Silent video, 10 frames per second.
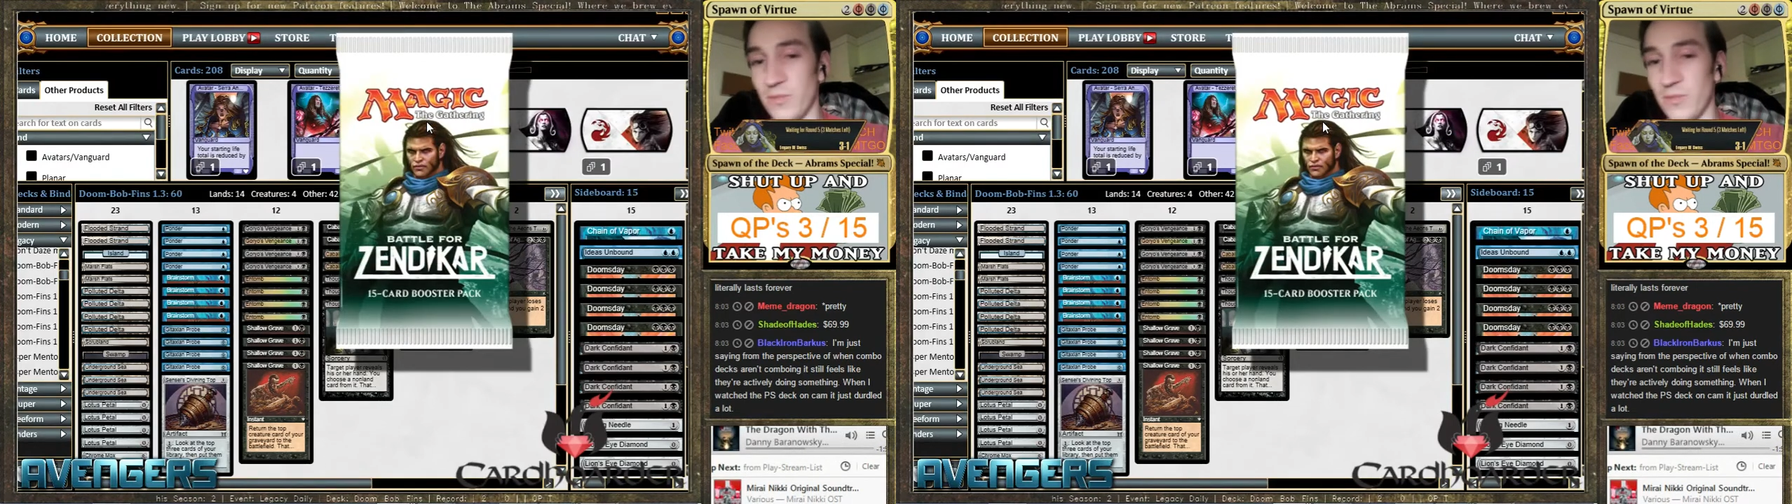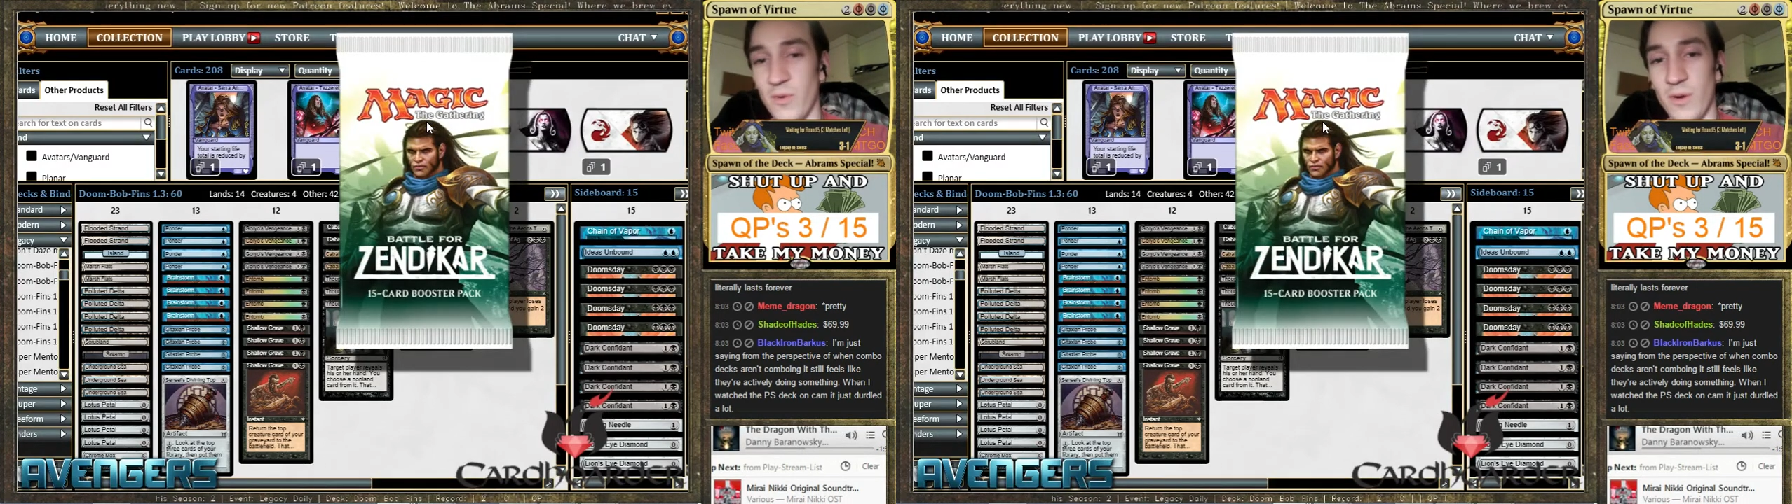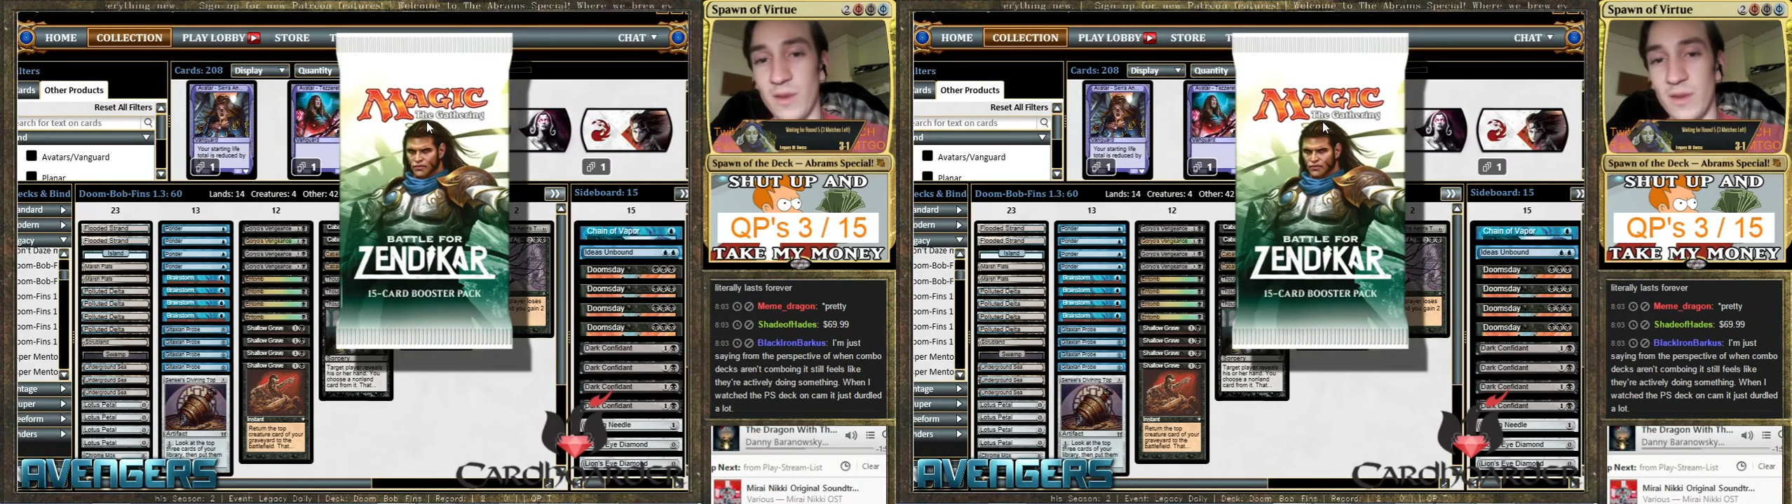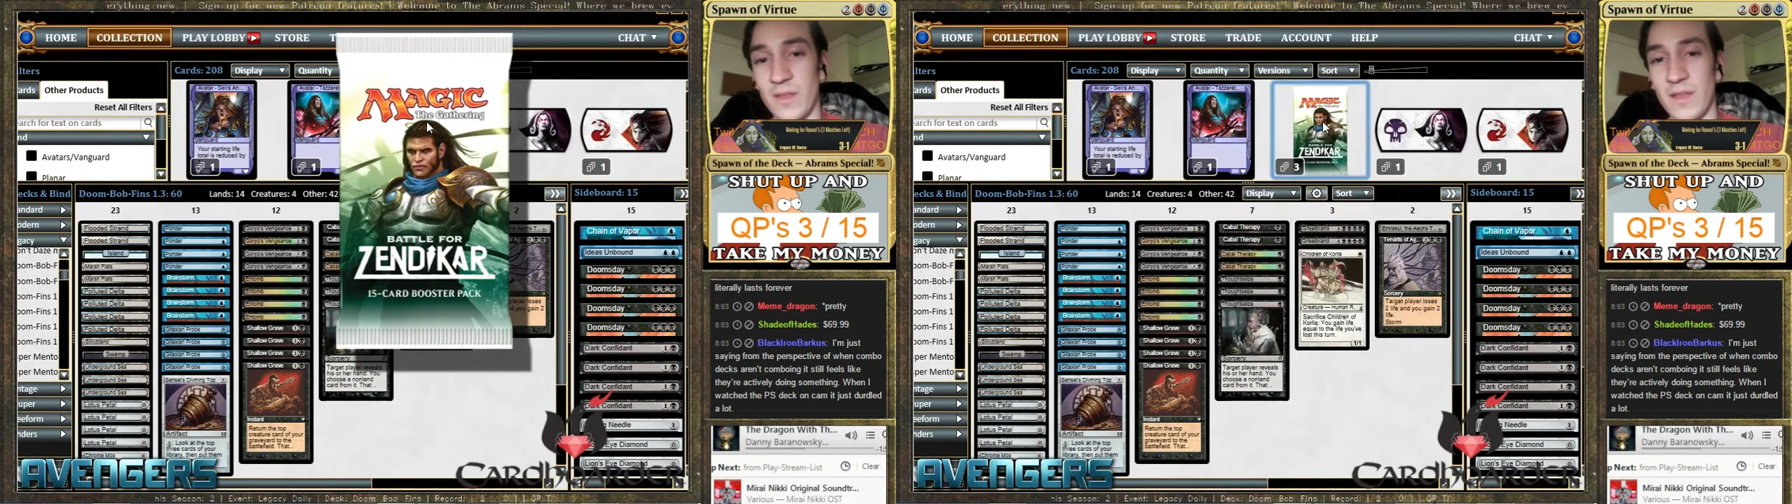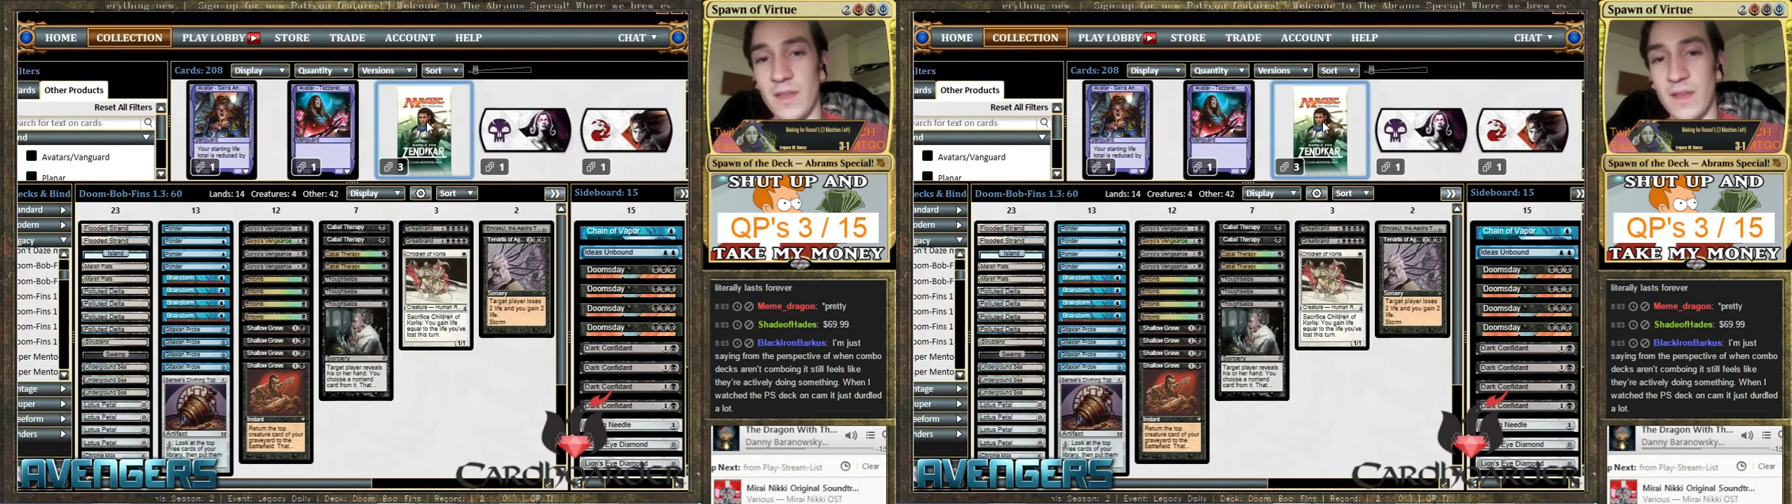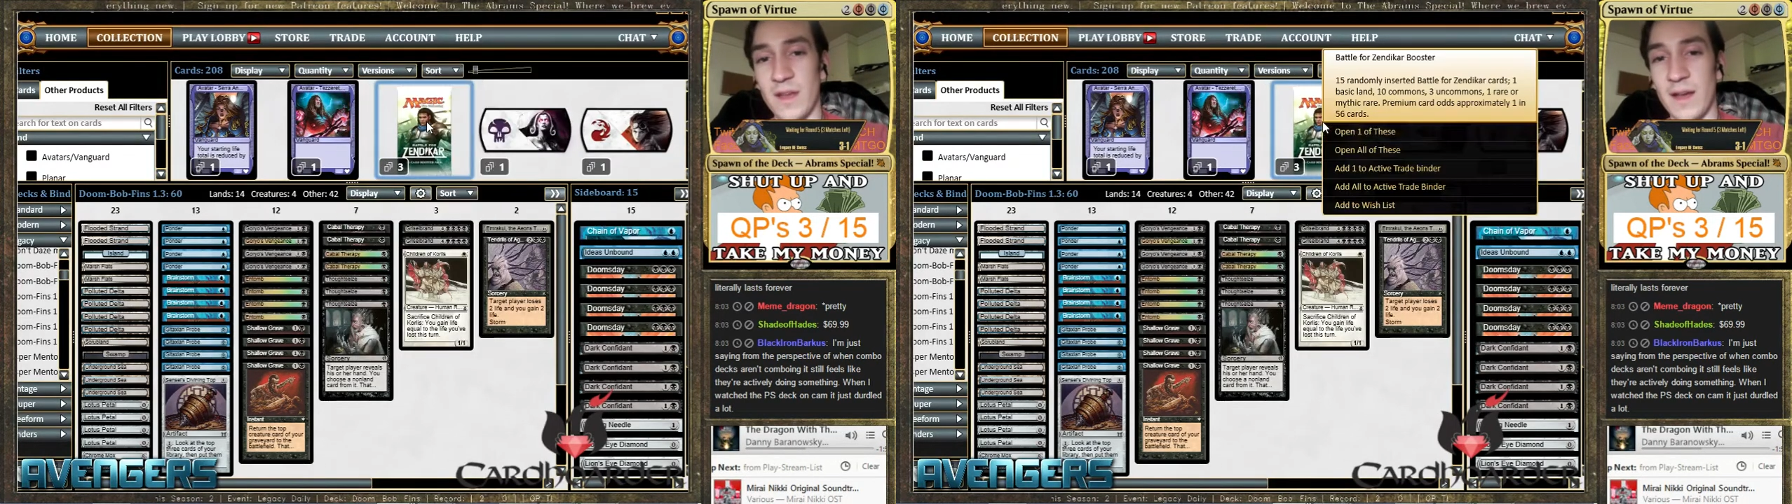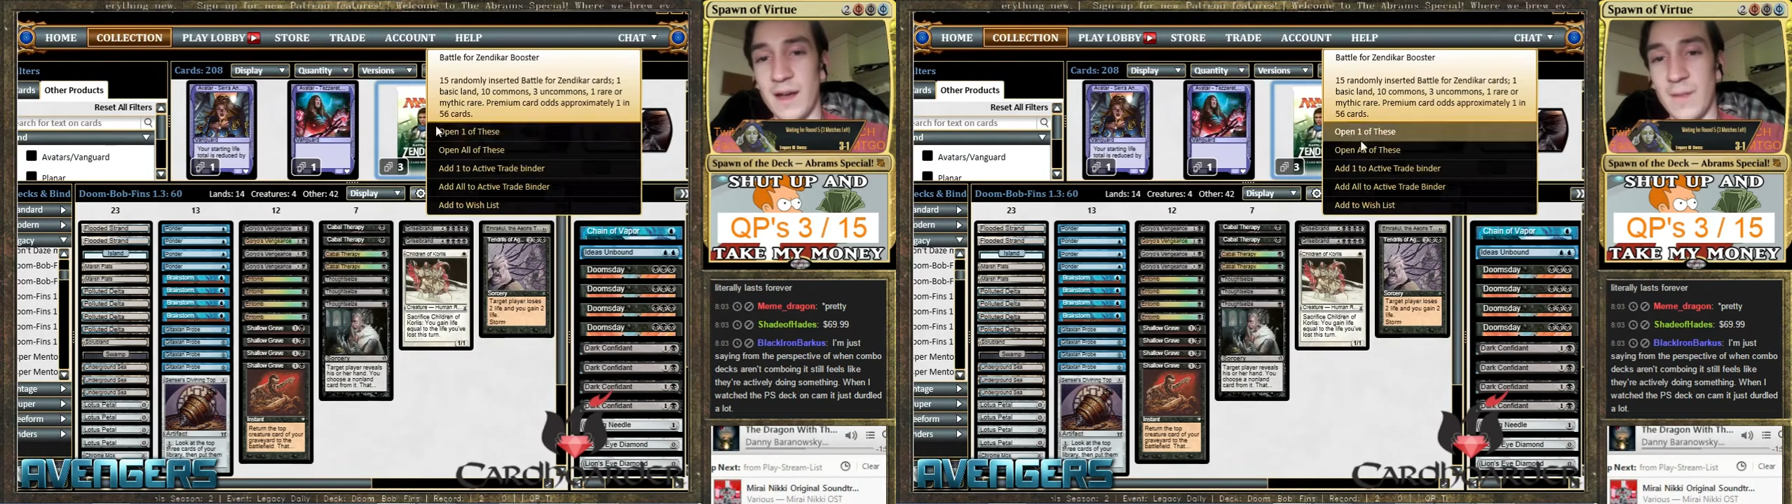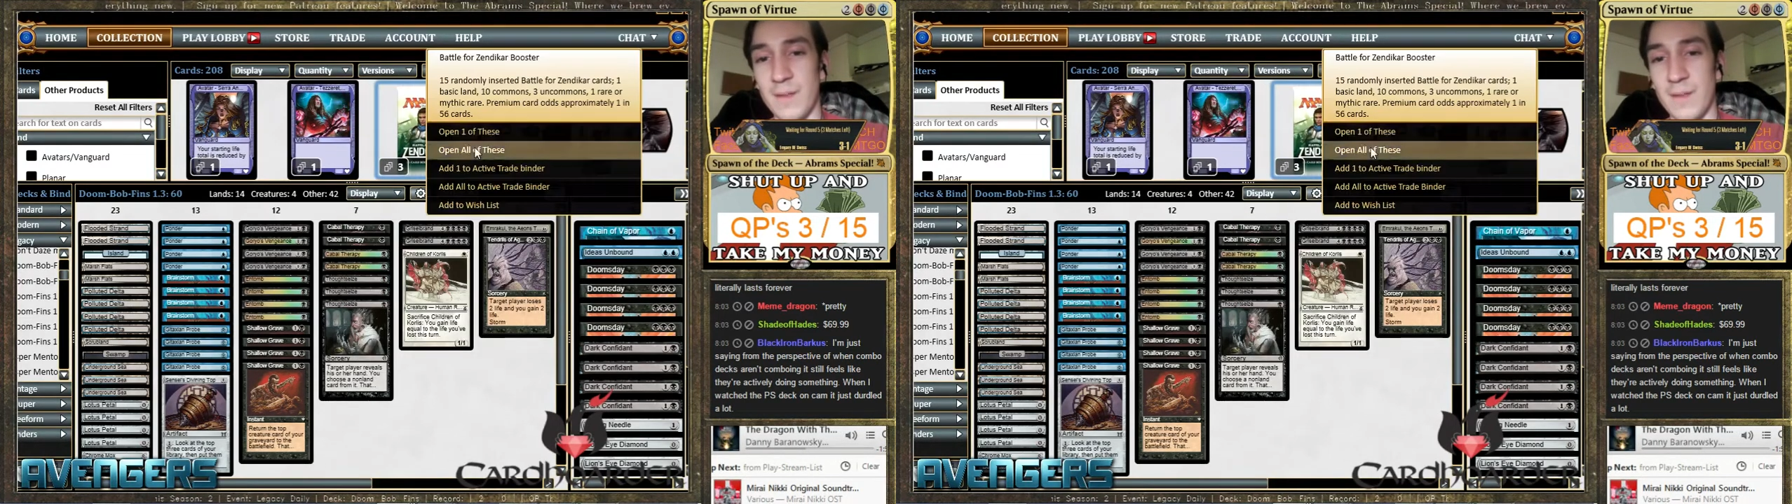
board. I